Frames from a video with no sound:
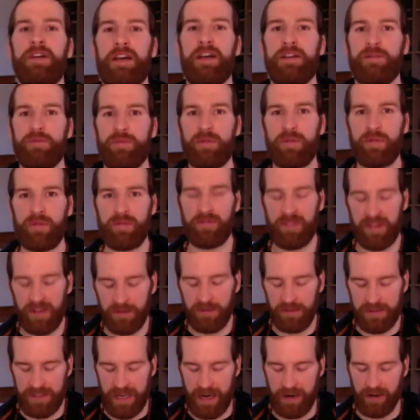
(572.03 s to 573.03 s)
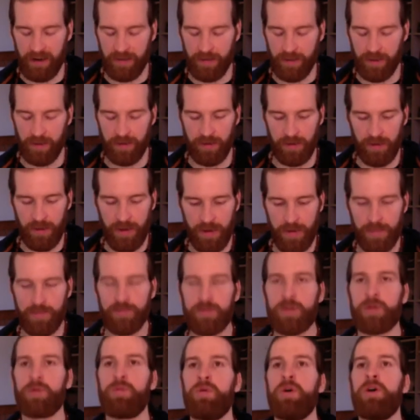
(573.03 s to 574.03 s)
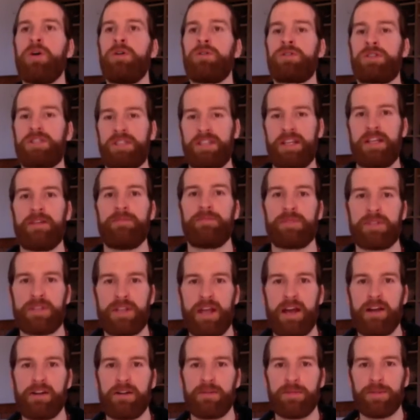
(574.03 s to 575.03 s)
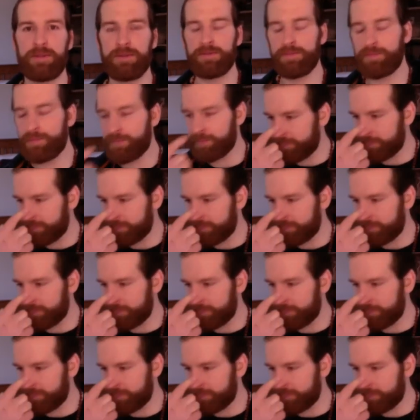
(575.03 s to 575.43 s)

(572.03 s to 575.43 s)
and if we feel terrible, the world seems terrible.